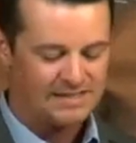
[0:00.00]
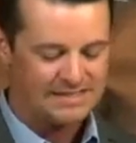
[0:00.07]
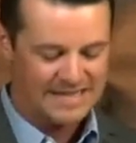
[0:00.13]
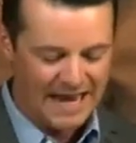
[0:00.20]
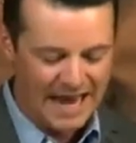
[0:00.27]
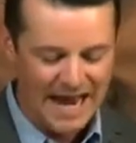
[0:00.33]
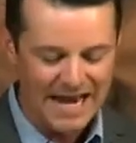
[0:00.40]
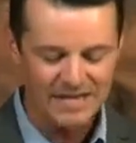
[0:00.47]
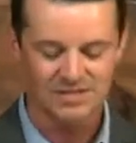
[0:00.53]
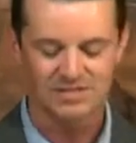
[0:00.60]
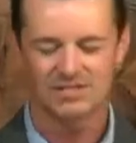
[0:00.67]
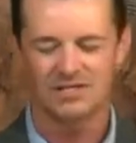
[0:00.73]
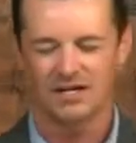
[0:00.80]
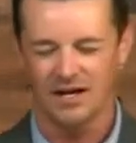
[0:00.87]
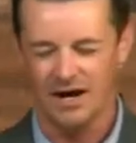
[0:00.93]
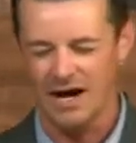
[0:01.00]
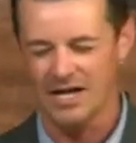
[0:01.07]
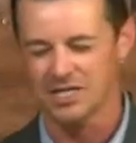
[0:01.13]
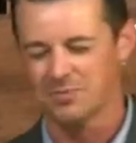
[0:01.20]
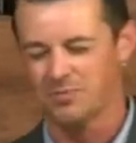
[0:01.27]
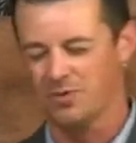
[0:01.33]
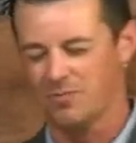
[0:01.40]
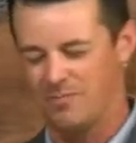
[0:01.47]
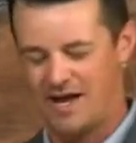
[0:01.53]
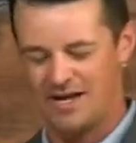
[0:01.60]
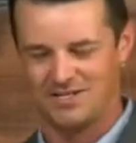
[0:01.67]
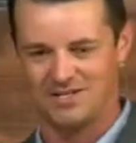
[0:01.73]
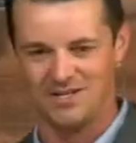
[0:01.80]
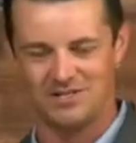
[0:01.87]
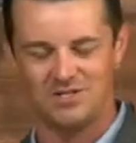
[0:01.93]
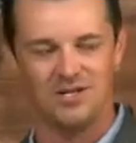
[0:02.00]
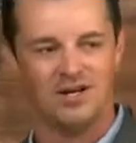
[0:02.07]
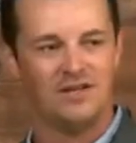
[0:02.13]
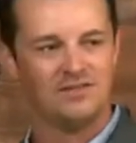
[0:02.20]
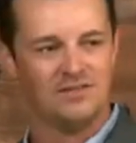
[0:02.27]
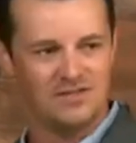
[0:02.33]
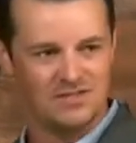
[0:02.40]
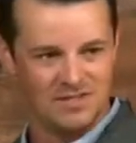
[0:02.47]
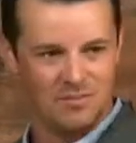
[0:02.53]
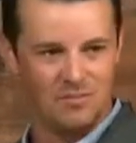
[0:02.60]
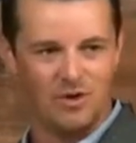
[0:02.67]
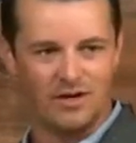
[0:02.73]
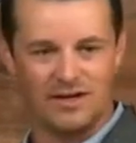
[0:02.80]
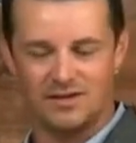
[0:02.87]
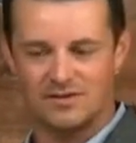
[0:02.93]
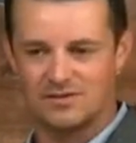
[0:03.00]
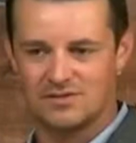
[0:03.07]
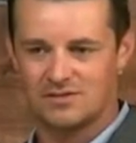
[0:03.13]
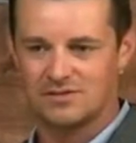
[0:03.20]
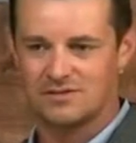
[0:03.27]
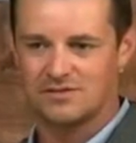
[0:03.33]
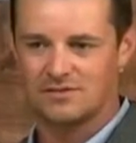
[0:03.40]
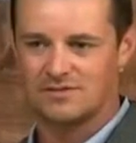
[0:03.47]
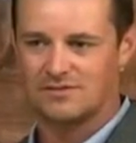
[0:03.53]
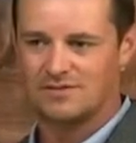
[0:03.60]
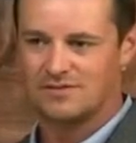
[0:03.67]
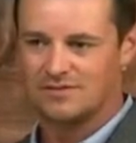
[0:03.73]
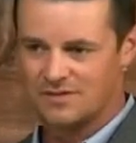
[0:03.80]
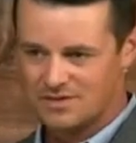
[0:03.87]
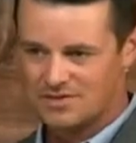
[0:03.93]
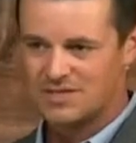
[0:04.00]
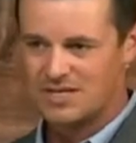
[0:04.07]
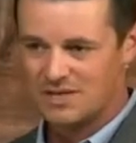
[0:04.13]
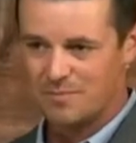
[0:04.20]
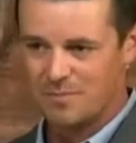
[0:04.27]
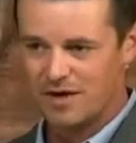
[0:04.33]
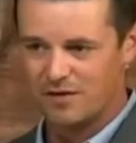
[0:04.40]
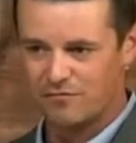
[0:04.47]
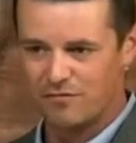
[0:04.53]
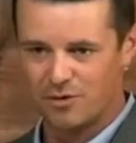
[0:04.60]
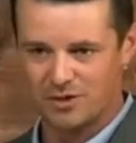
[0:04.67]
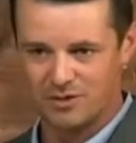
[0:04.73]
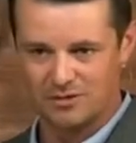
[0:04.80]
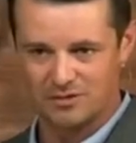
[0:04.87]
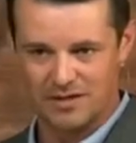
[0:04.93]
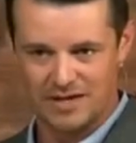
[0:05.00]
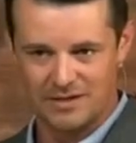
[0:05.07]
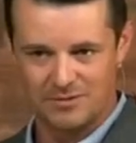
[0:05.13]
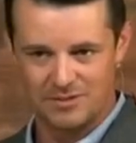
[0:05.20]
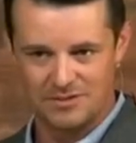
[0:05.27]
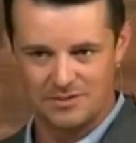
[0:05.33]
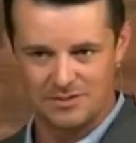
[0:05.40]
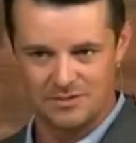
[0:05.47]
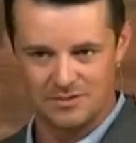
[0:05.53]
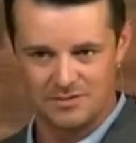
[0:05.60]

takes the gospel message to someone else? You see the metaphorical language?